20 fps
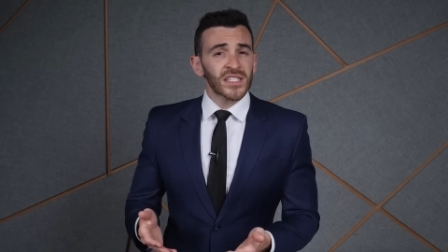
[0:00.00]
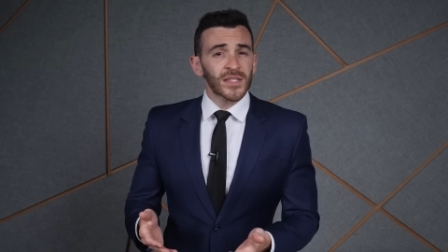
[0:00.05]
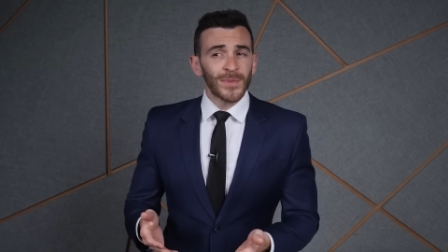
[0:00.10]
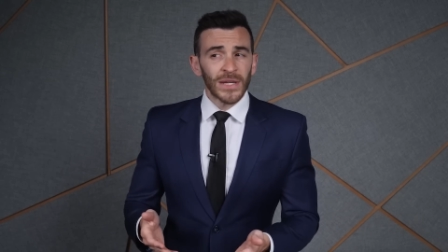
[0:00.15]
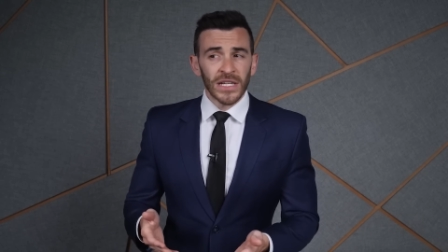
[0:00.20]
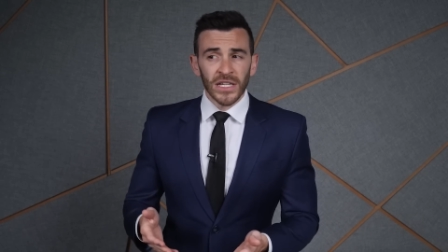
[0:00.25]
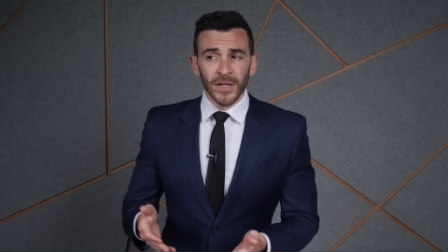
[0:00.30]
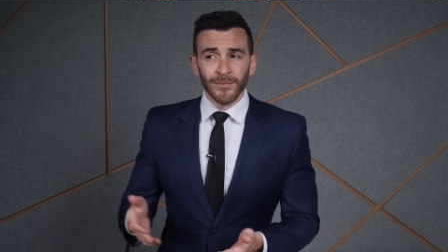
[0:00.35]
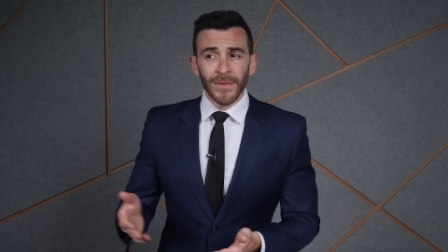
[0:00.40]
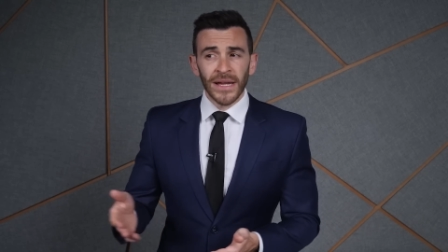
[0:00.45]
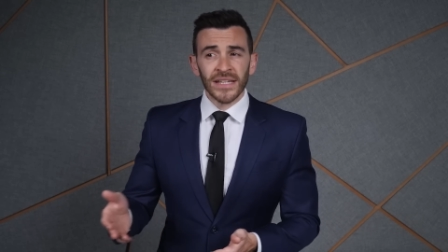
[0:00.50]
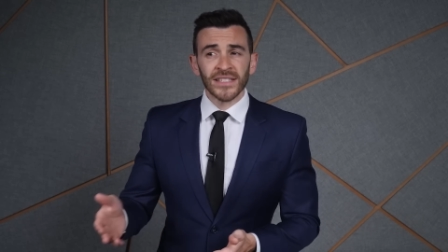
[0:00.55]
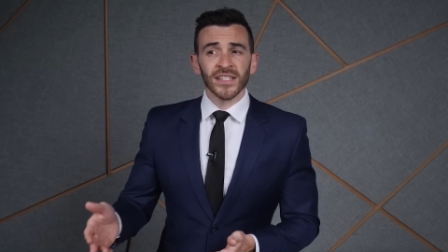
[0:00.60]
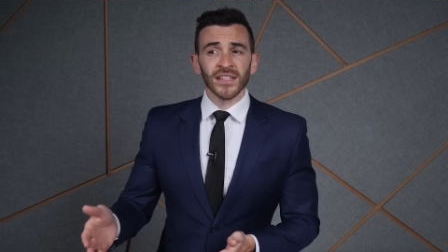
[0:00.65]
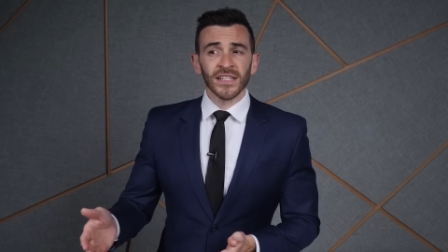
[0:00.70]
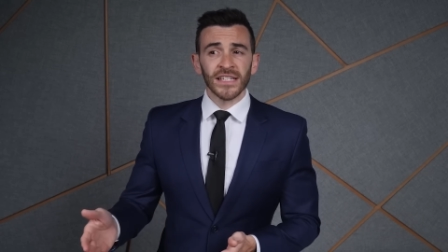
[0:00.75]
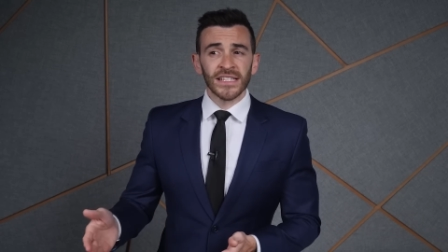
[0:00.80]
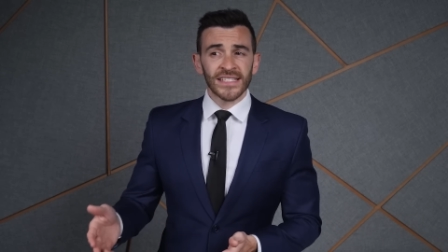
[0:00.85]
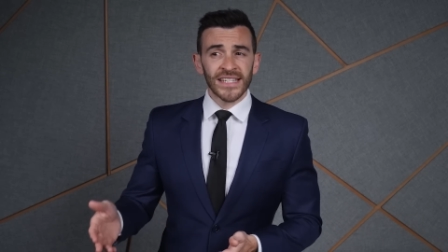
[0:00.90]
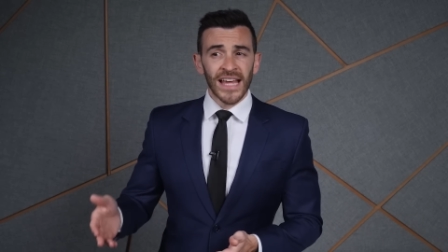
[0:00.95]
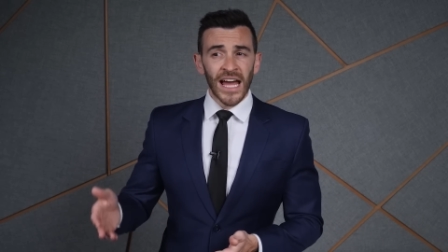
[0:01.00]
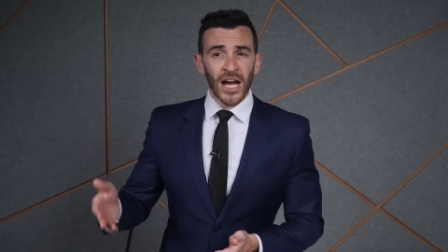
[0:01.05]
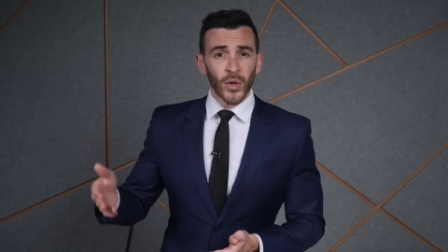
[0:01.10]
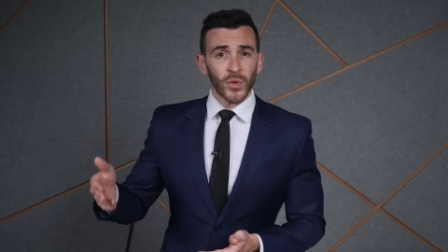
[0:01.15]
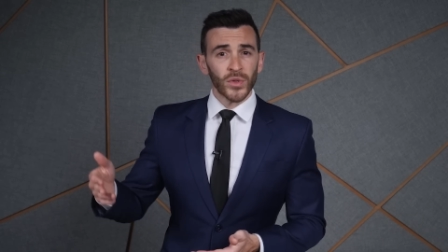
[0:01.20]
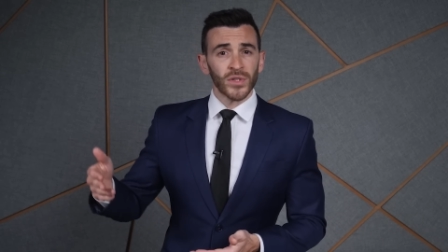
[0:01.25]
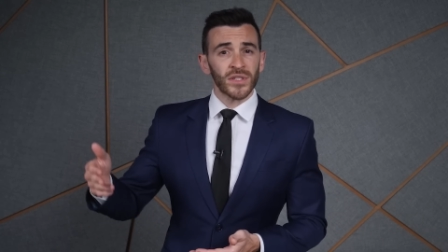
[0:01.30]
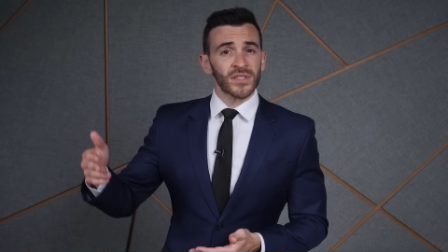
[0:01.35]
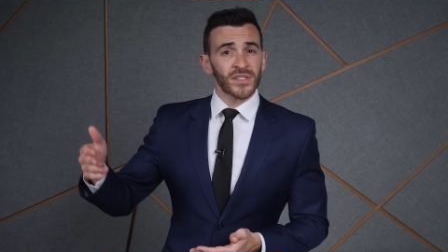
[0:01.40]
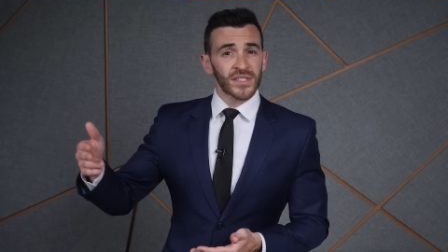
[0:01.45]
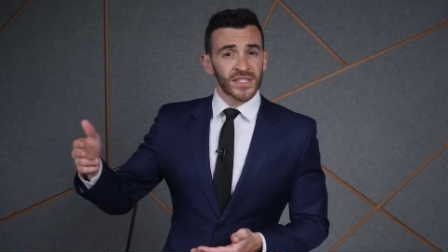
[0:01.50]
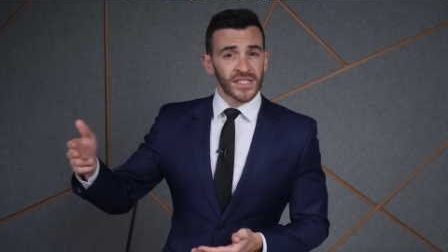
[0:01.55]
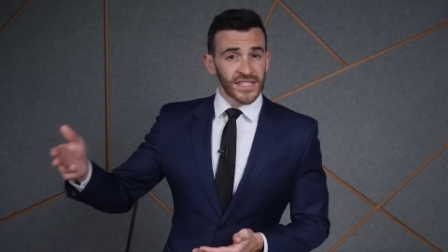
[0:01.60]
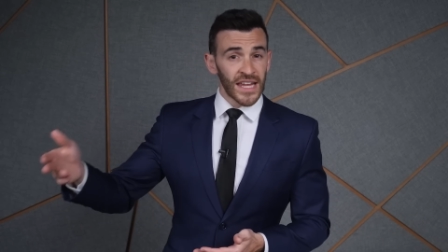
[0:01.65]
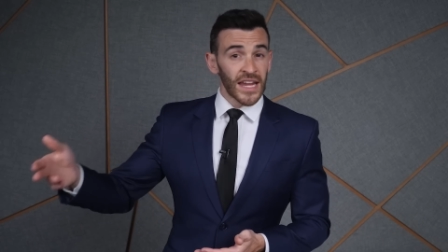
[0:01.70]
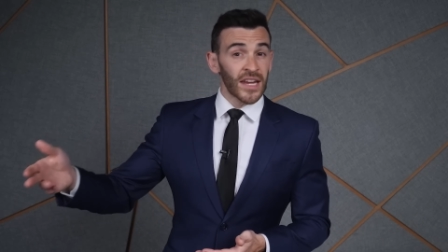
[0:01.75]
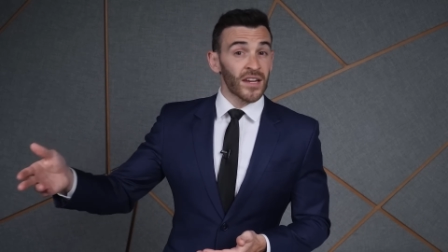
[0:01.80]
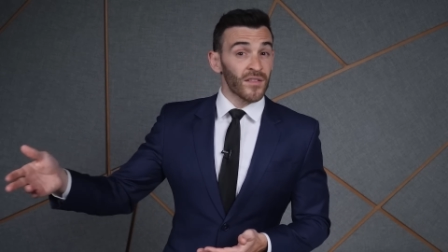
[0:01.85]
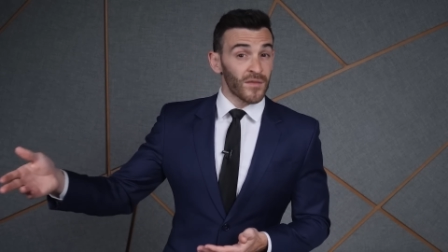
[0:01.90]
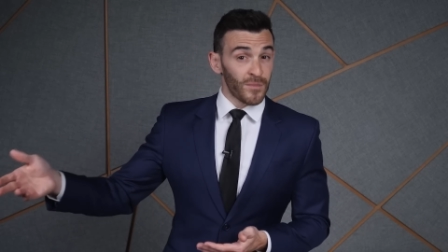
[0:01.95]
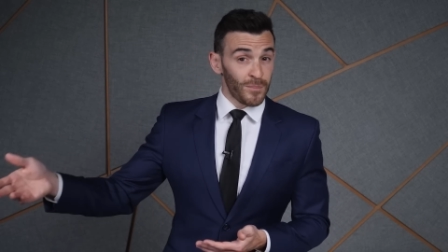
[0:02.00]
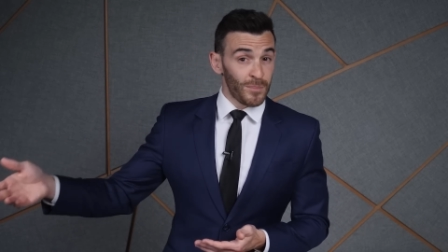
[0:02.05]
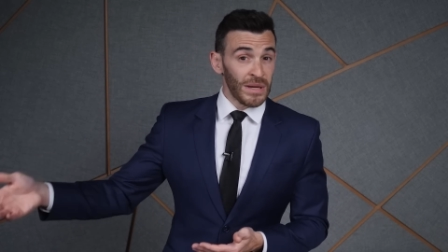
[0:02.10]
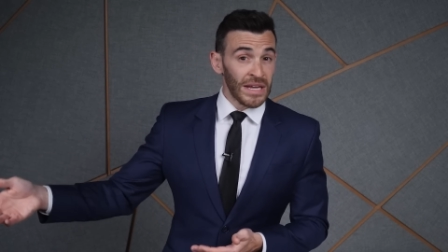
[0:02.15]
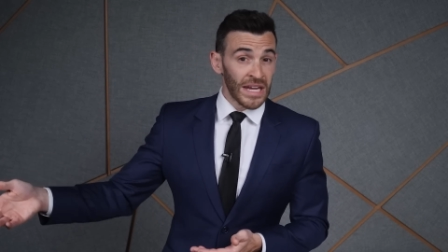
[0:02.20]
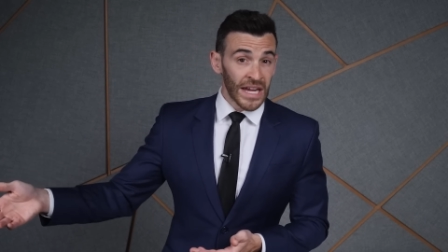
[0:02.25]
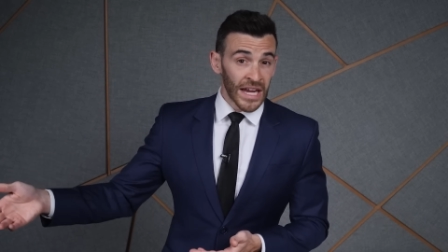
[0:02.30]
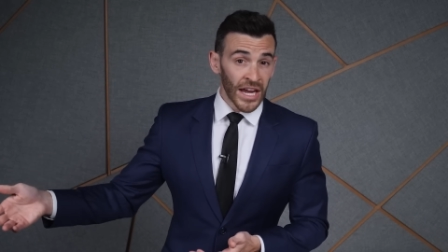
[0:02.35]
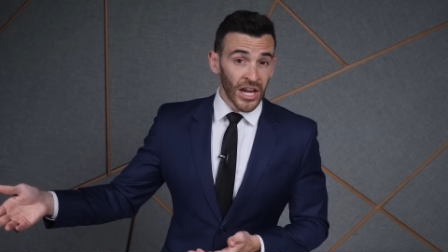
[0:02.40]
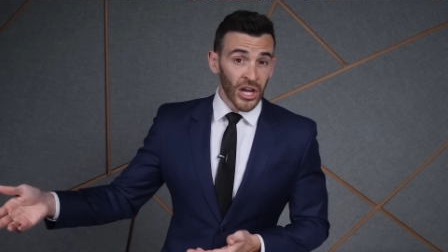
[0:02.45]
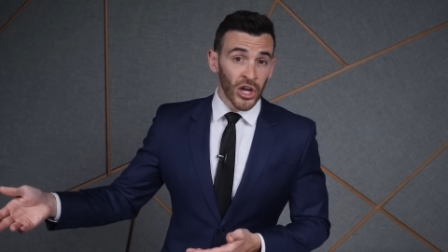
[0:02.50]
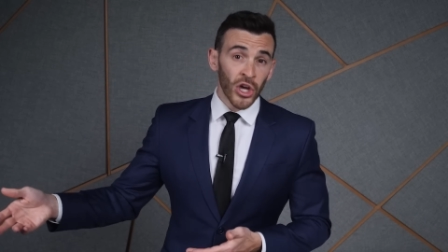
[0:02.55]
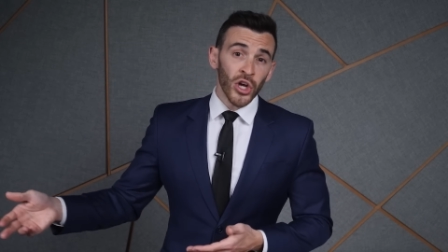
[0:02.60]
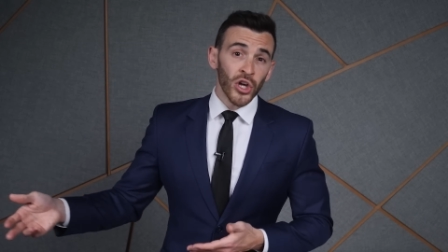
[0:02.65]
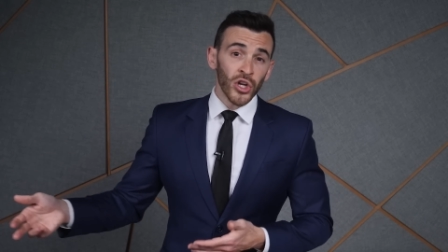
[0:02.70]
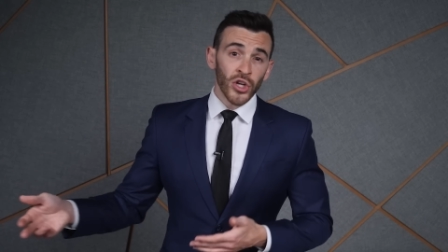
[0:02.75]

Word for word: to be in a mentally sound state of being